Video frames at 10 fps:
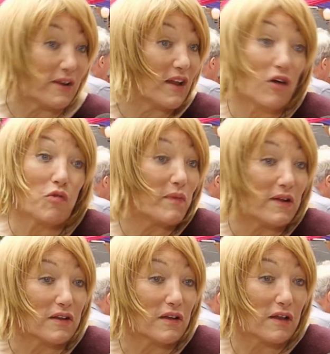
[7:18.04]
I mean, it helped
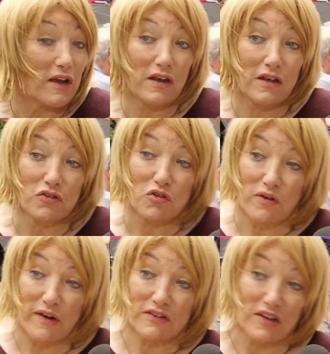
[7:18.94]
me. And you
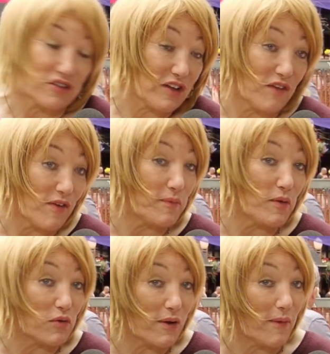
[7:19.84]
look around, and today I've had
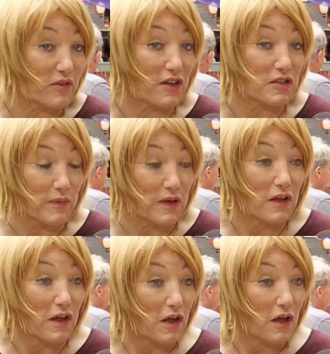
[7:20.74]
people come up saying to me,
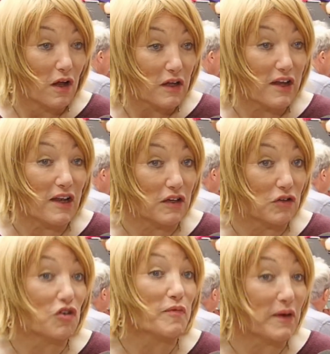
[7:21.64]
"Kelly,
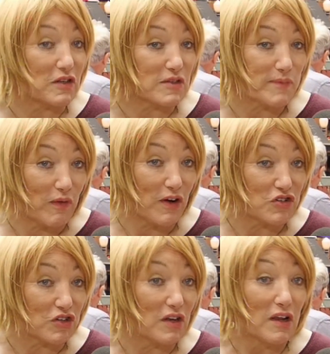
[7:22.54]
you've been an
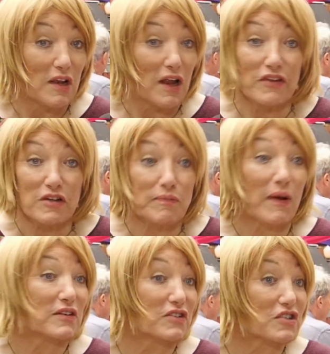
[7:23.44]
inspiration and this
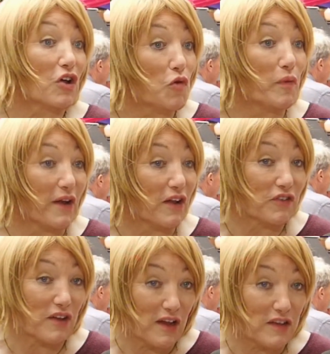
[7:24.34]
place is helping
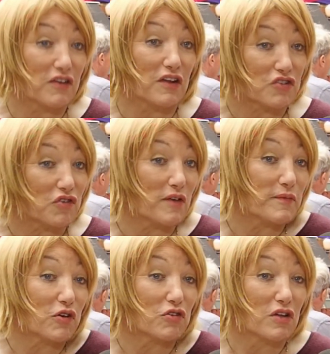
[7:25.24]
us." And it's
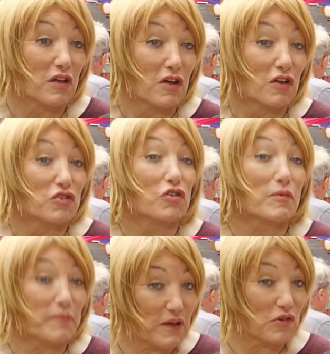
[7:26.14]
great because you
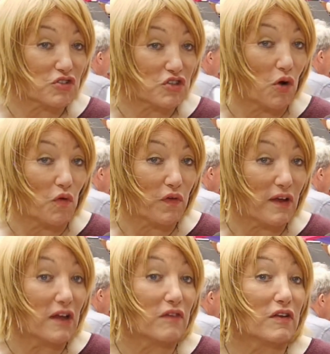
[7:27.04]
can be yourself
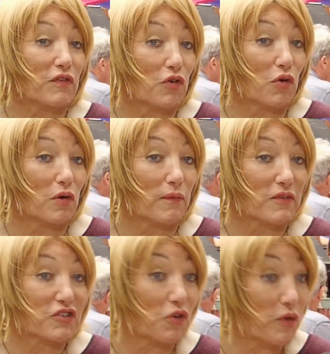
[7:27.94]
even if you're
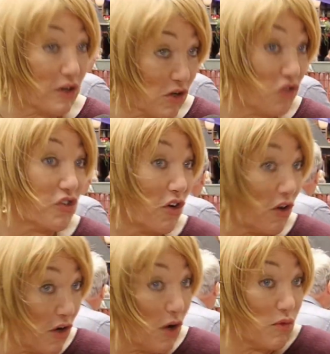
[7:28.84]
still in the closet
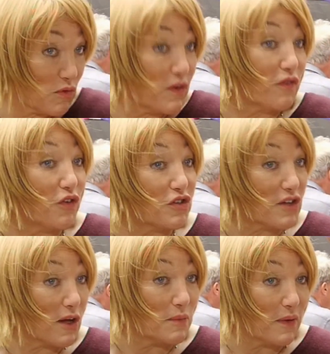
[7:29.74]
like I was when I
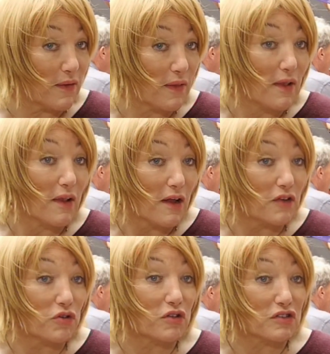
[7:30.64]
first came here,
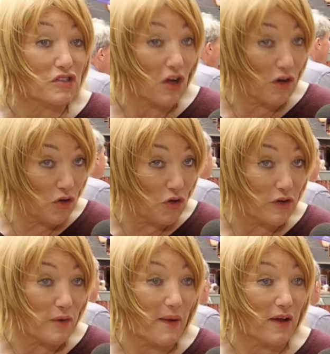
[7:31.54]
and you can start
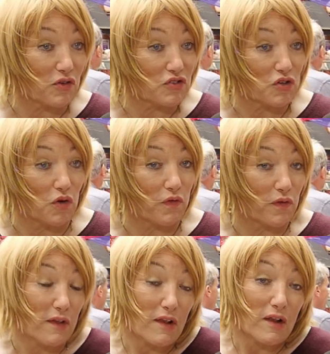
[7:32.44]
learning about yourself